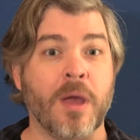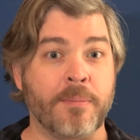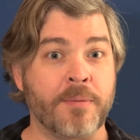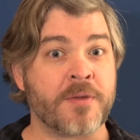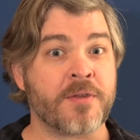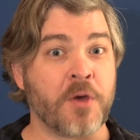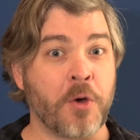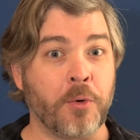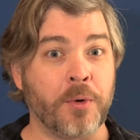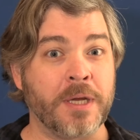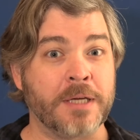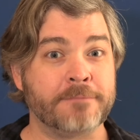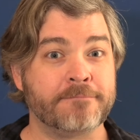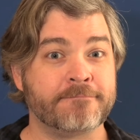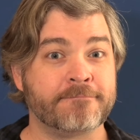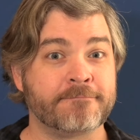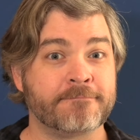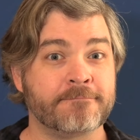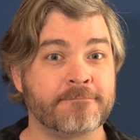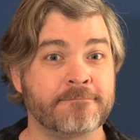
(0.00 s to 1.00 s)
episode.
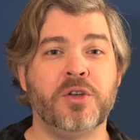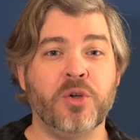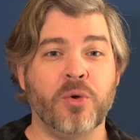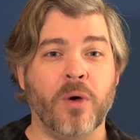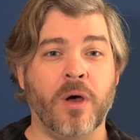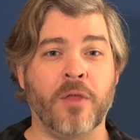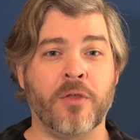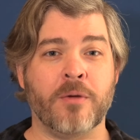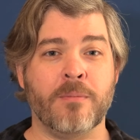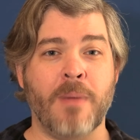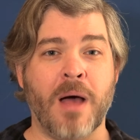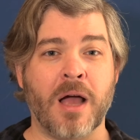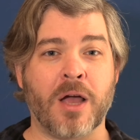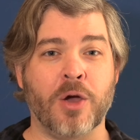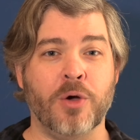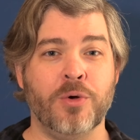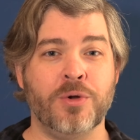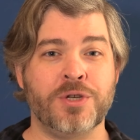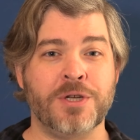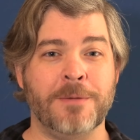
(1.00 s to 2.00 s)
Two other
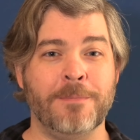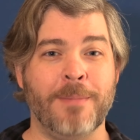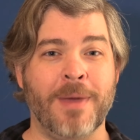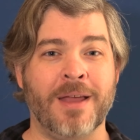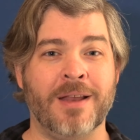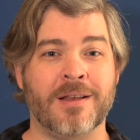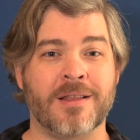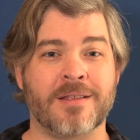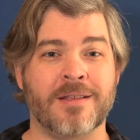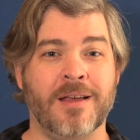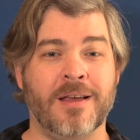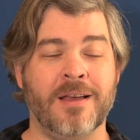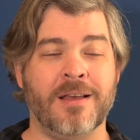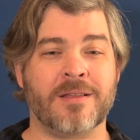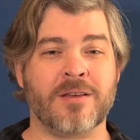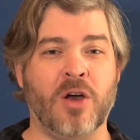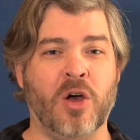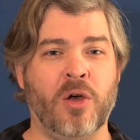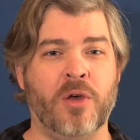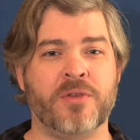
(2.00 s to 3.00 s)
Makauchi mainstays
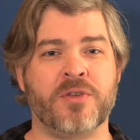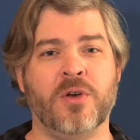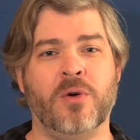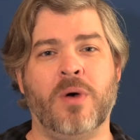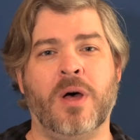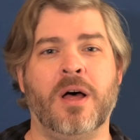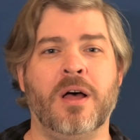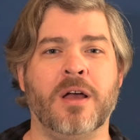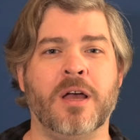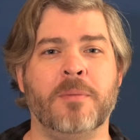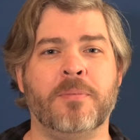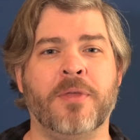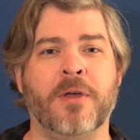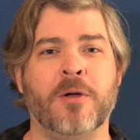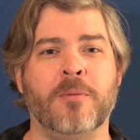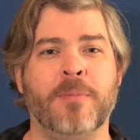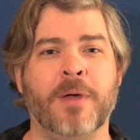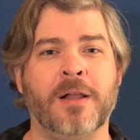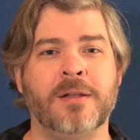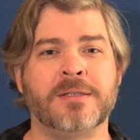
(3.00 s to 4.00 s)
also hung up
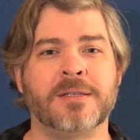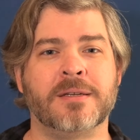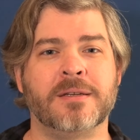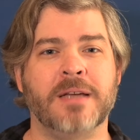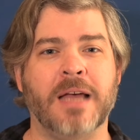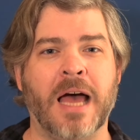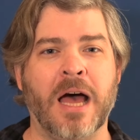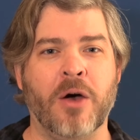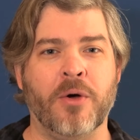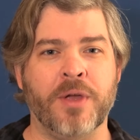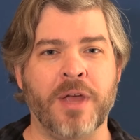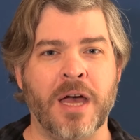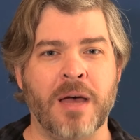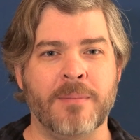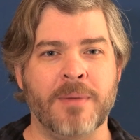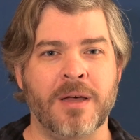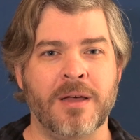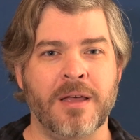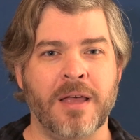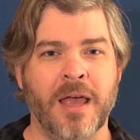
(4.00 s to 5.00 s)
their belt,
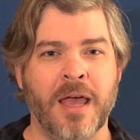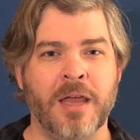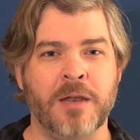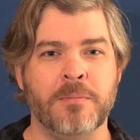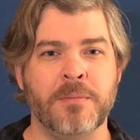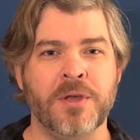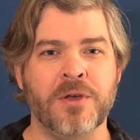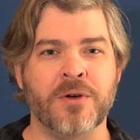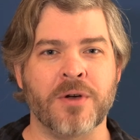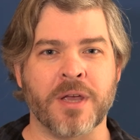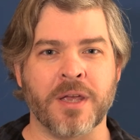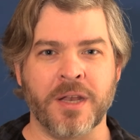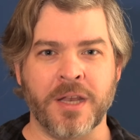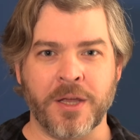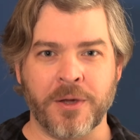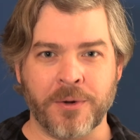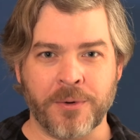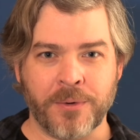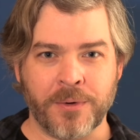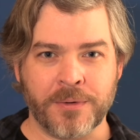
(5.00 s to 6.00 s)
Aoyama and
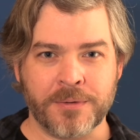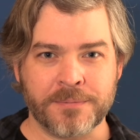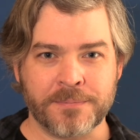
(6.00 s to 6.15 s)
Miyogi-ryu.